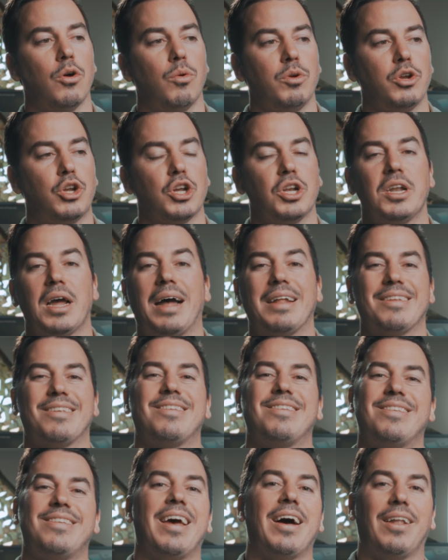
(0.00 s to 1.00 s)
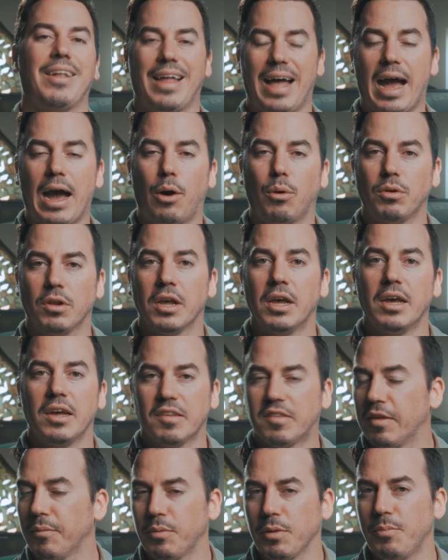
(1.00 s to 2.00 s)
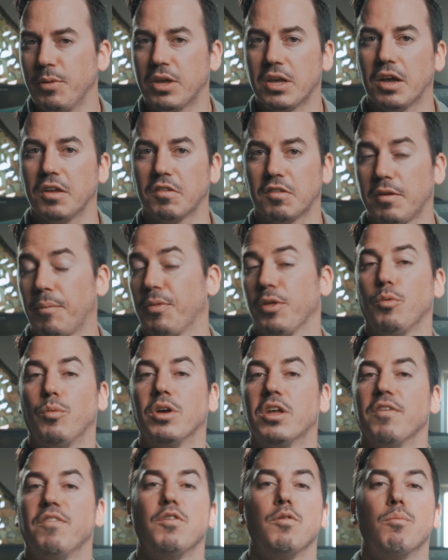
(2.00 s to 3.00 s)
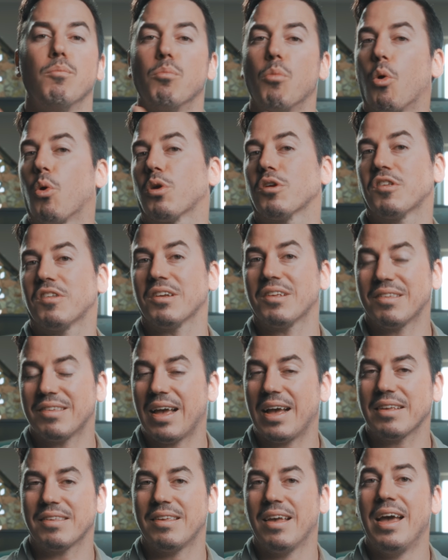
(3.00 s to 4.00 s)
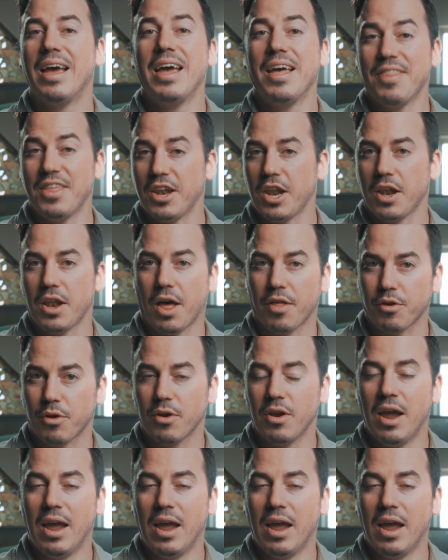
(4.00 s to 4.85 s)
We should not sell out simply because something will give you more success than another.